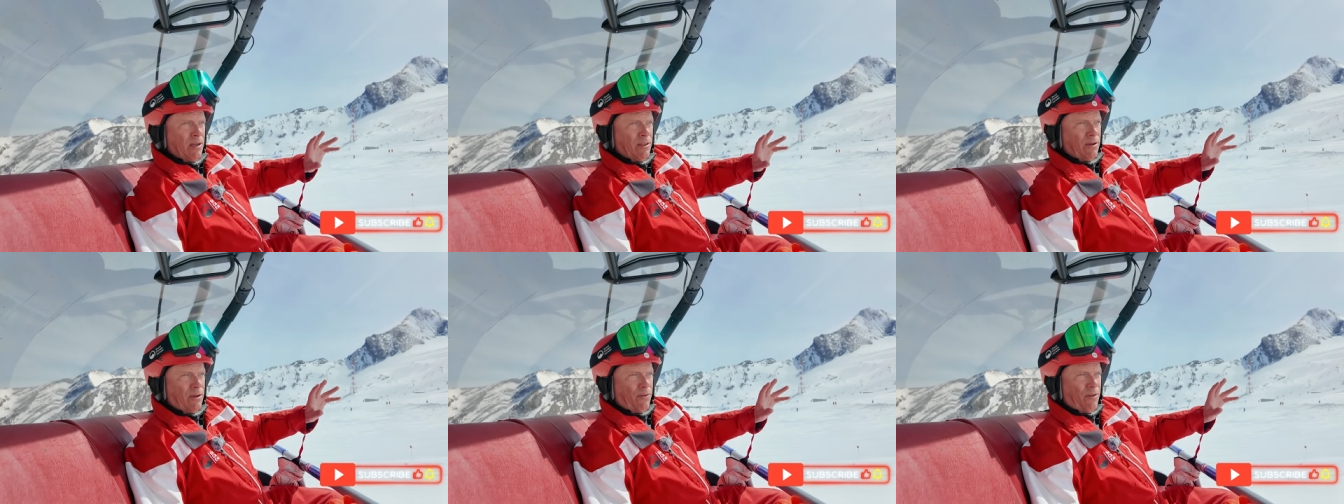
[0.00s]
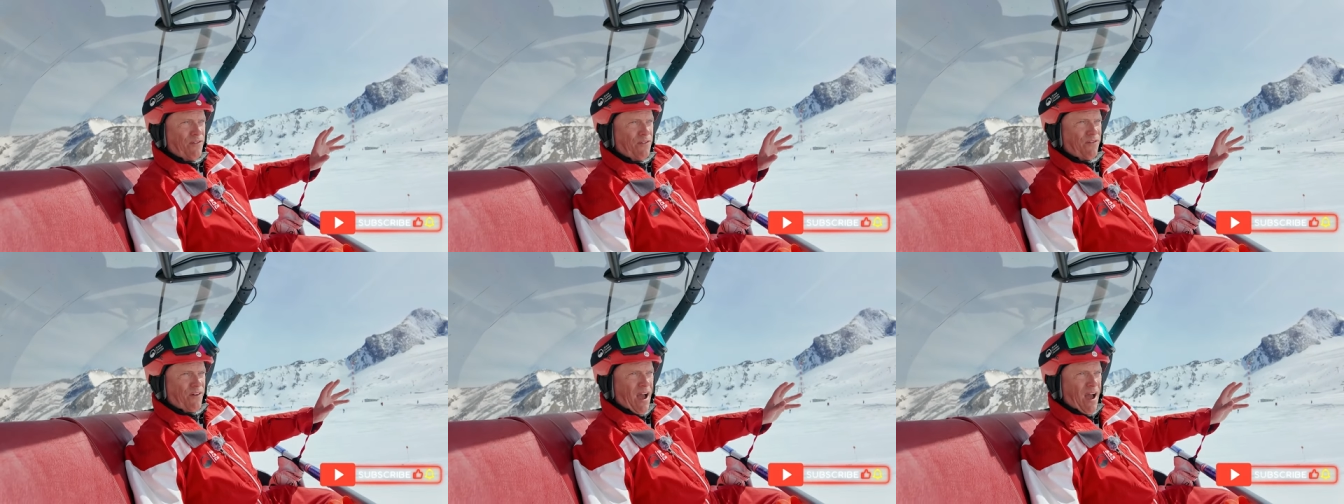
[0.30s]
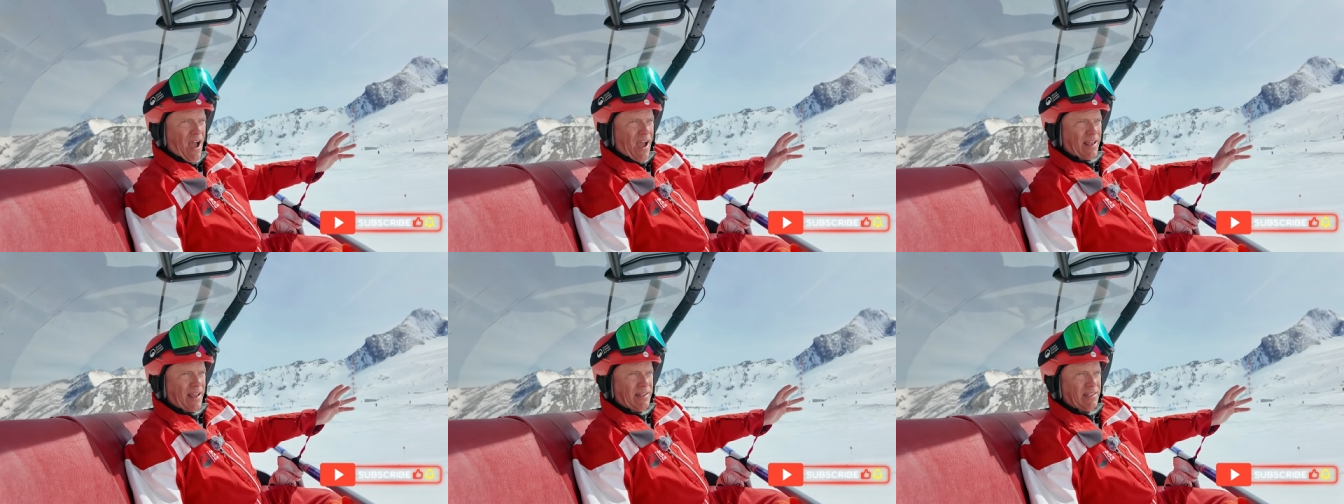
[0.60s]

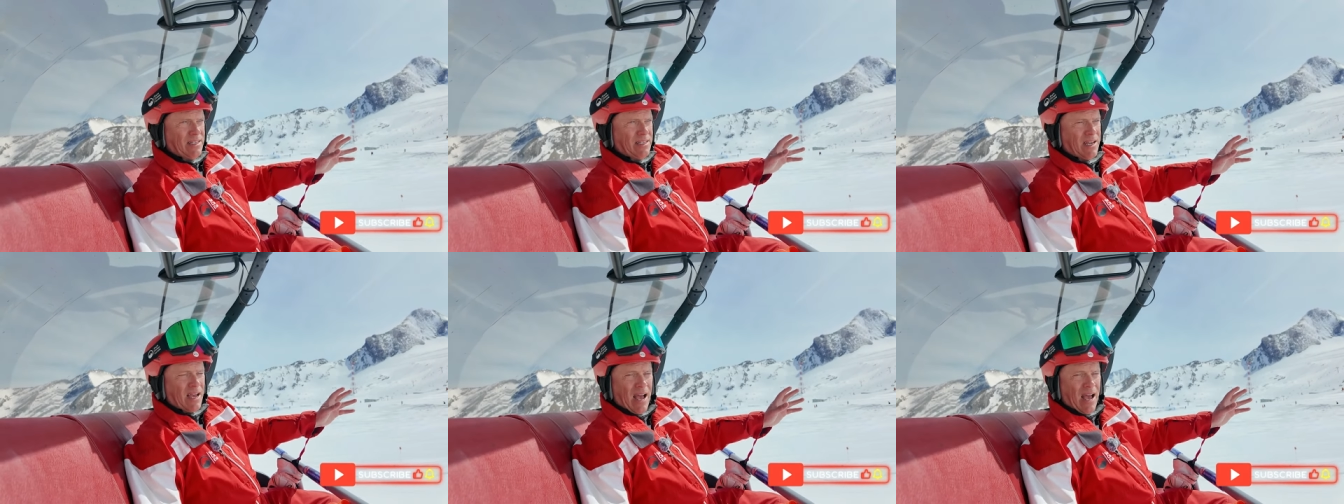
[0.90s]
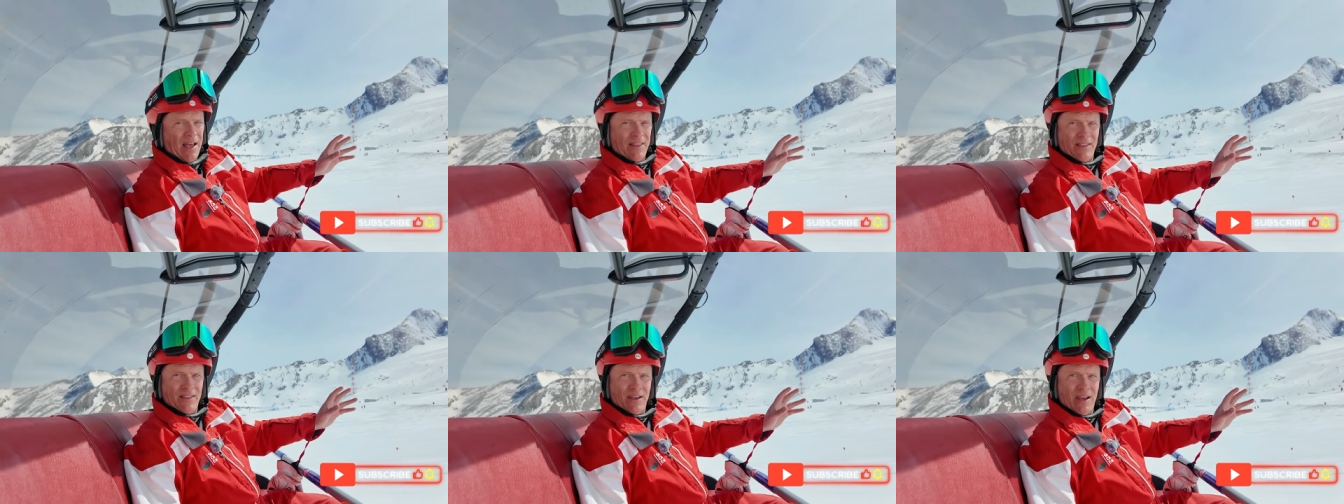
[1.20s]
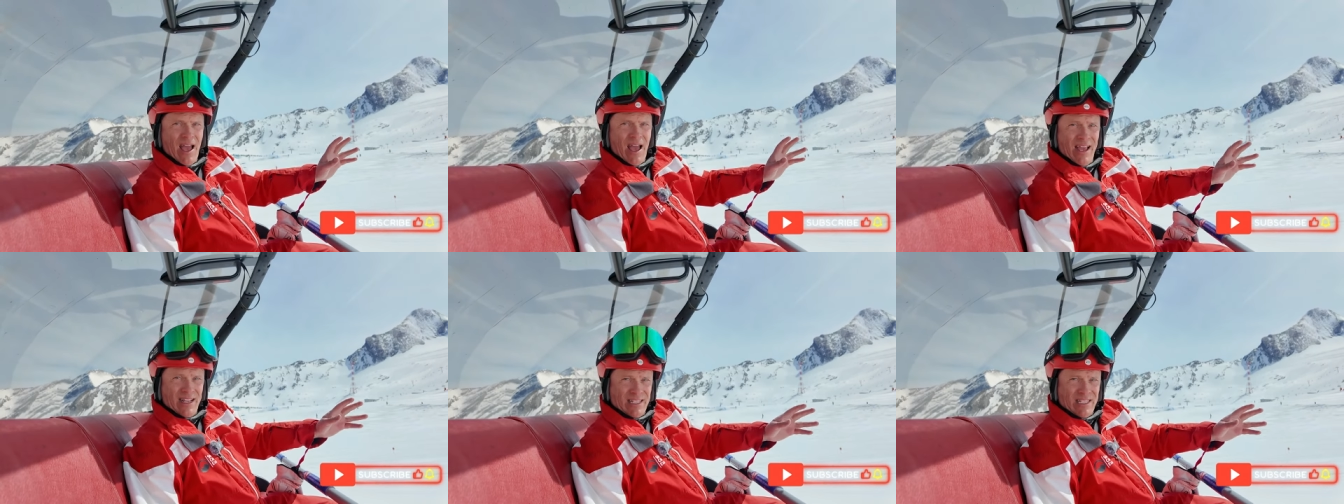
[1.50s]
Refined and
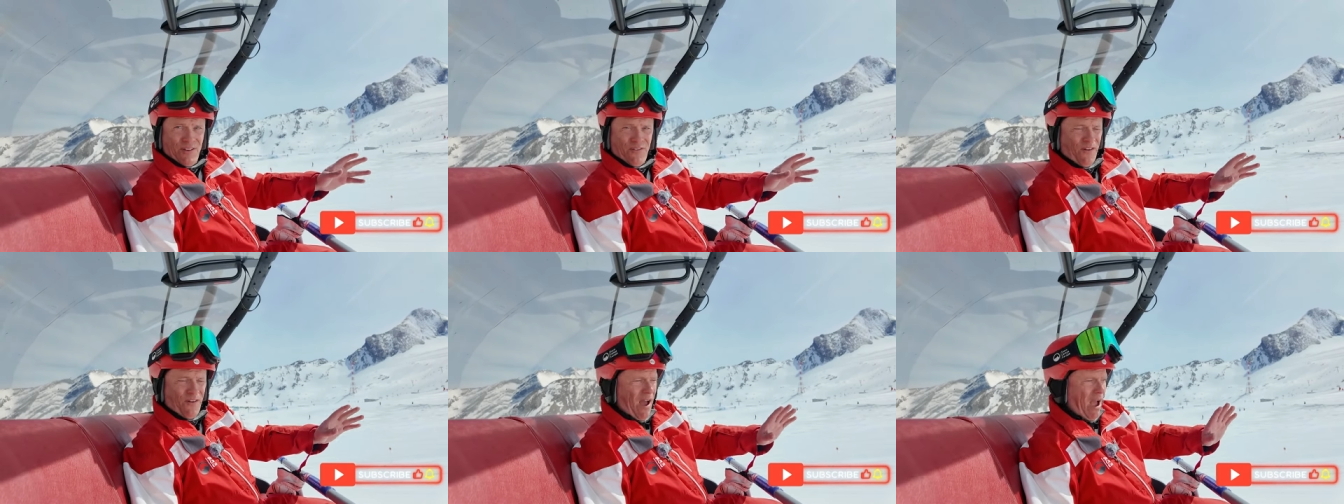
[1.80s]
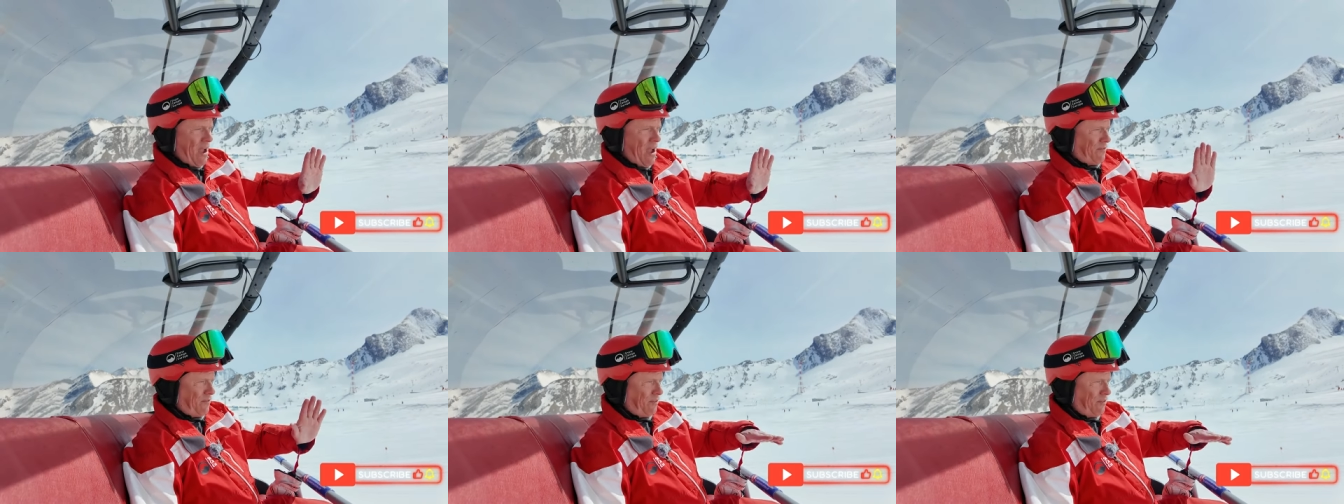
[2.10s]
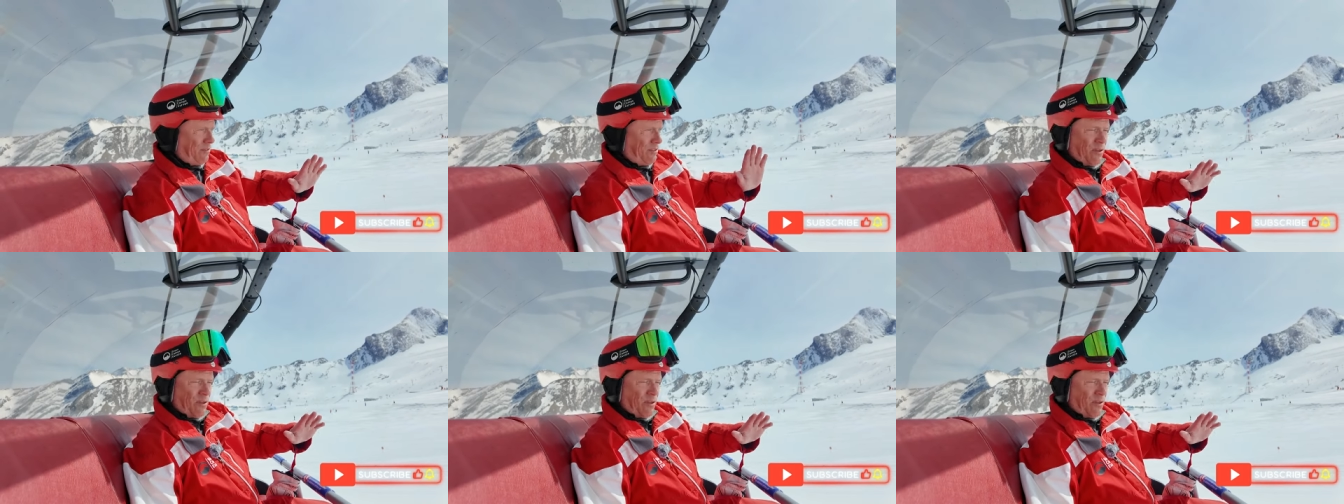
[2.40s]
the 85.